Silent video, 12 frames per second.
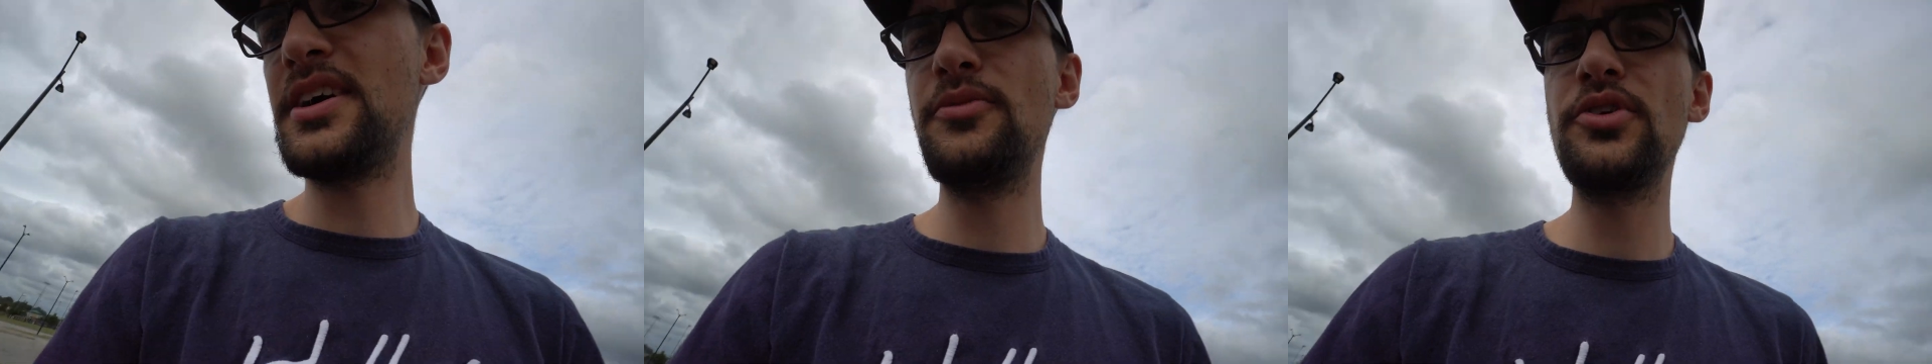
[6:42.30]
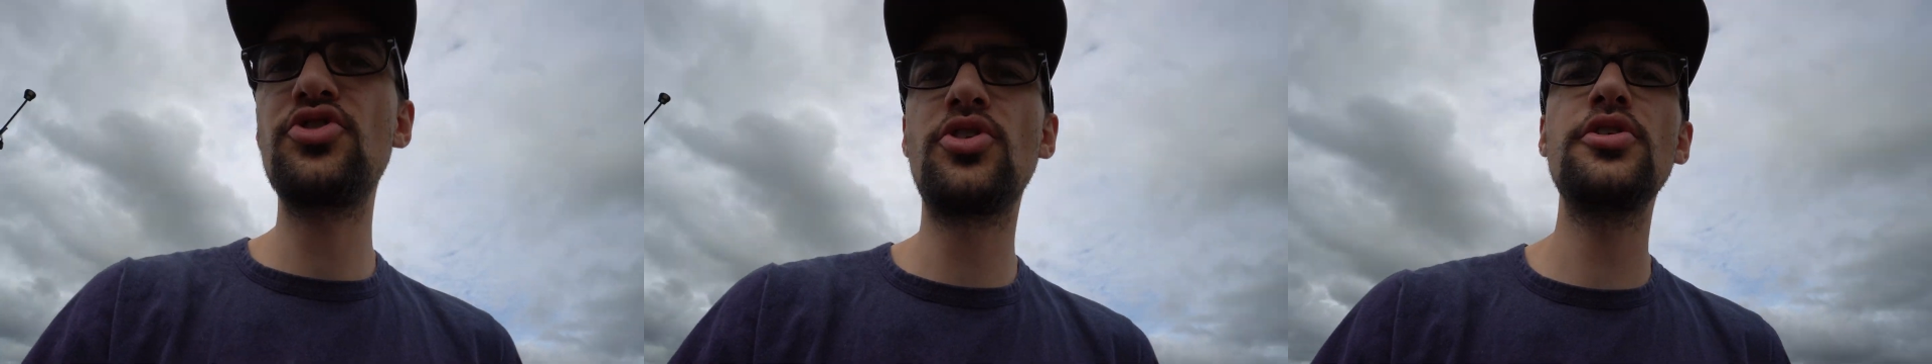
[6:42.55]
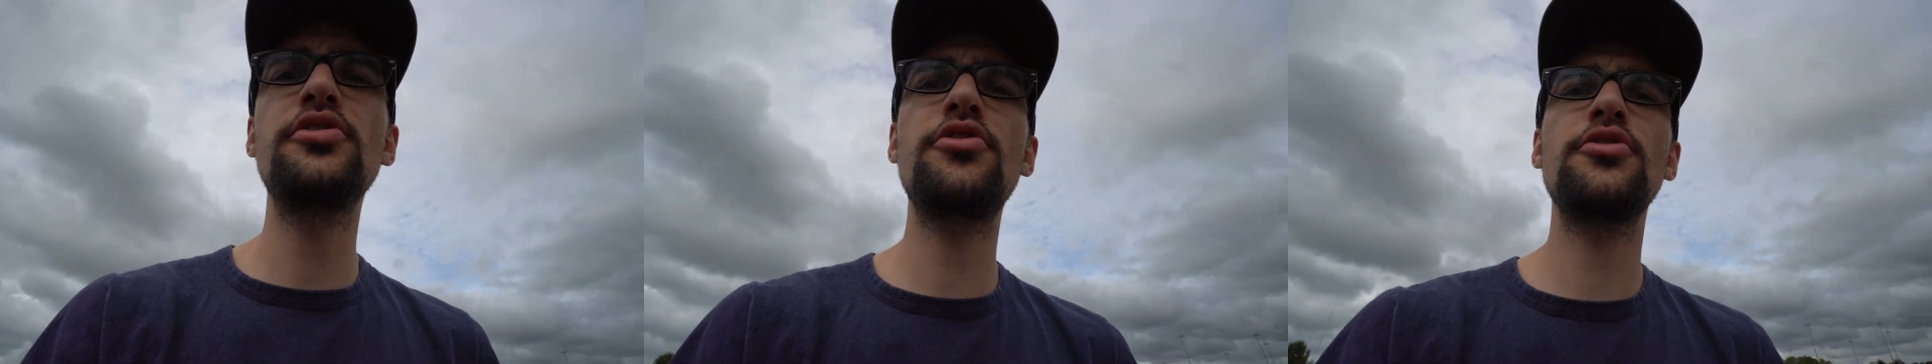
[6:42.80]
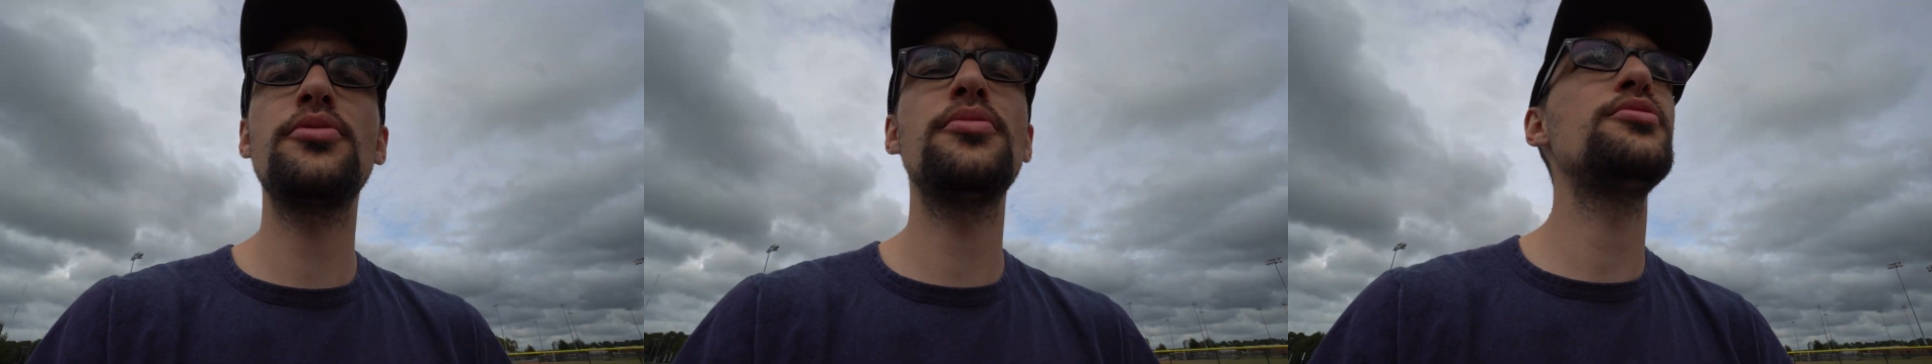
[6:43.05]
Which
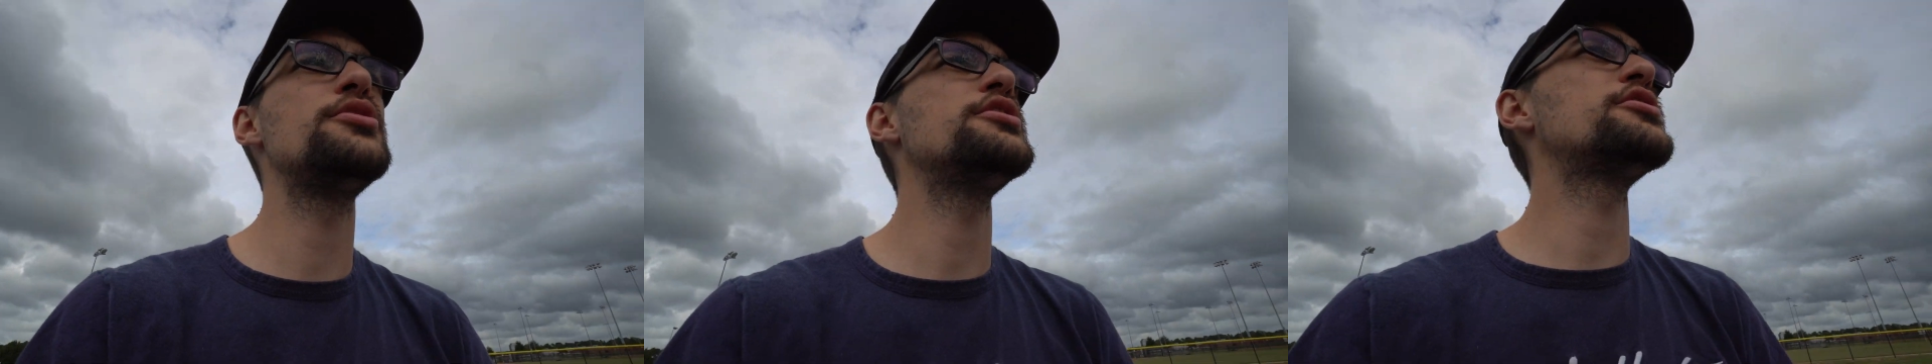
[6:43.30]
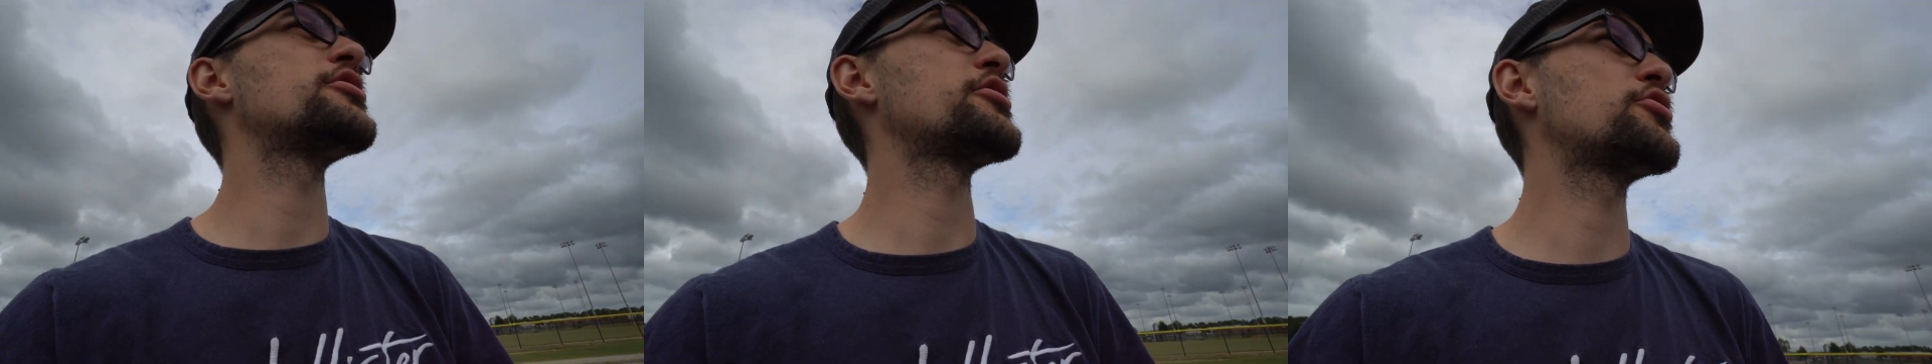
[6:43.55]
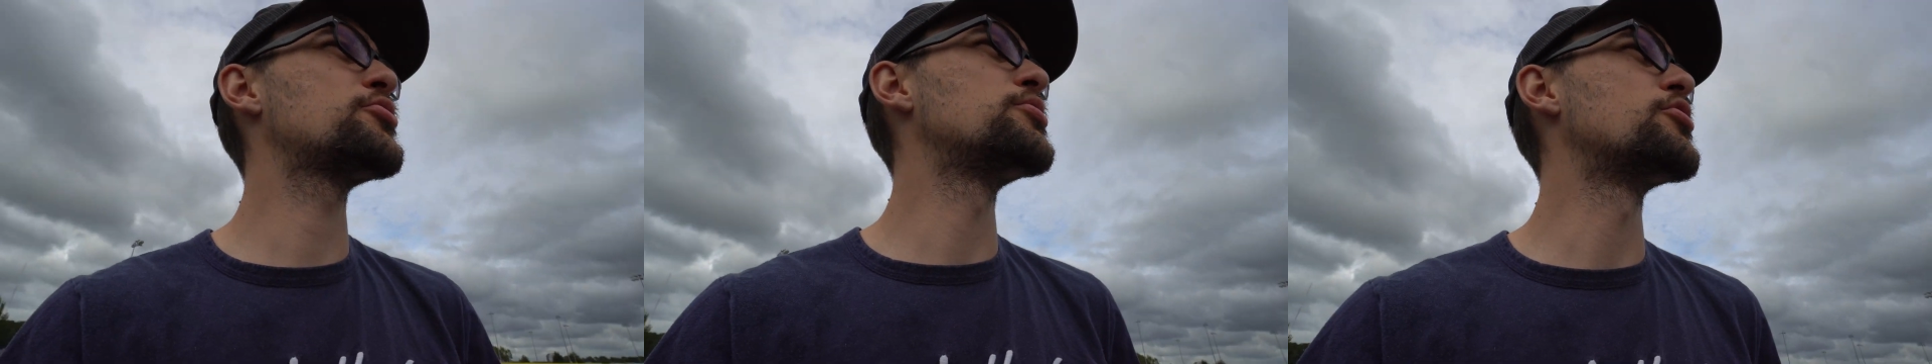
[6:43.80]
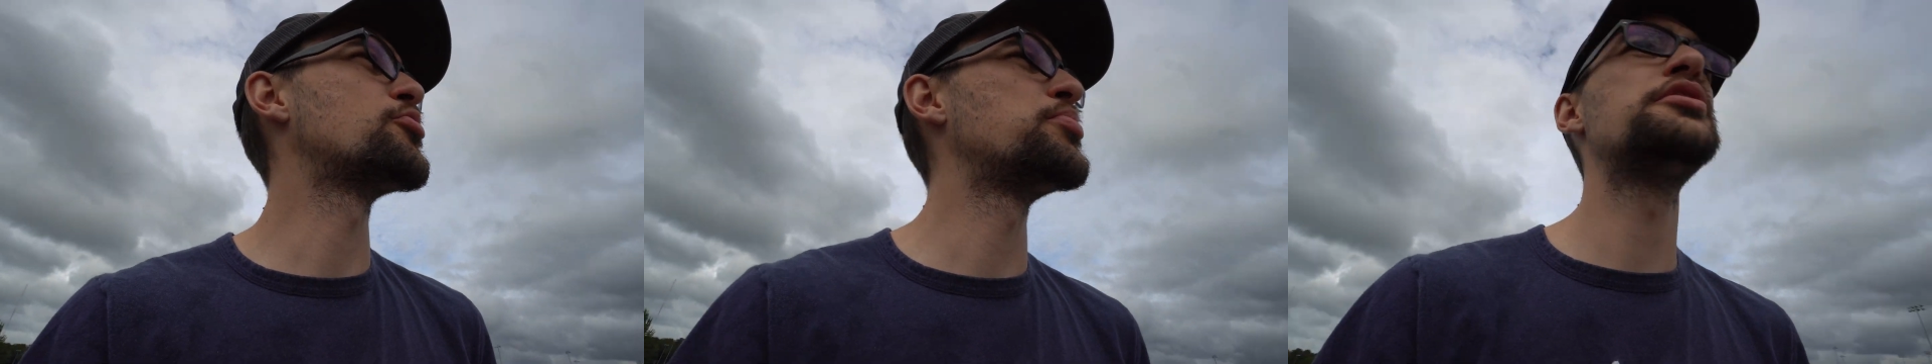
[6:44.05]
also leads us to
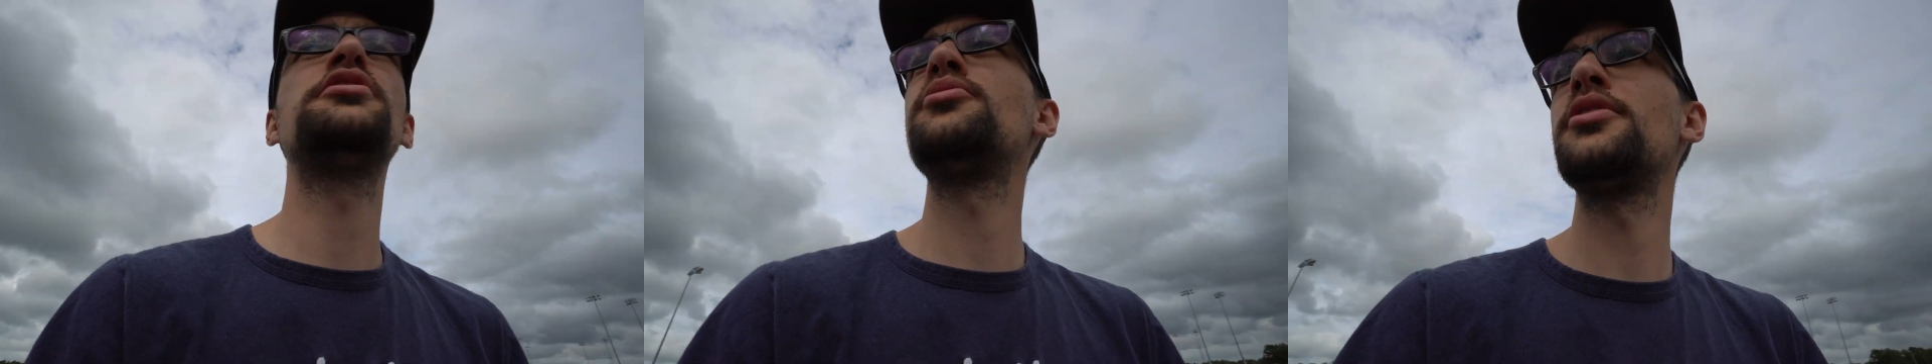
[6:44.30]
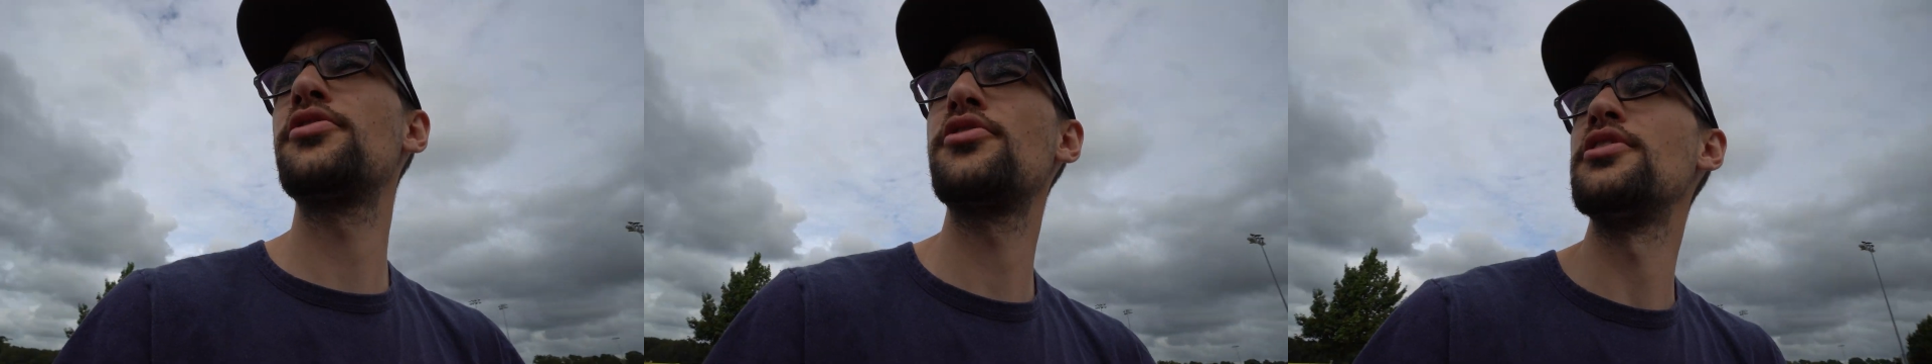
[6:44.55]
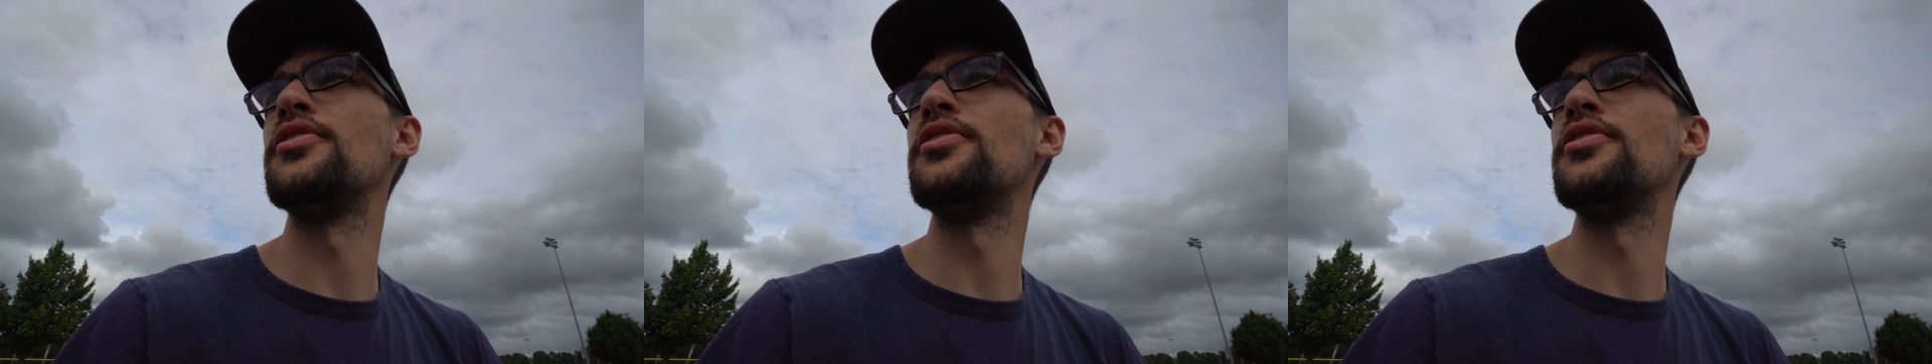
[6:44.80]
the splitter rods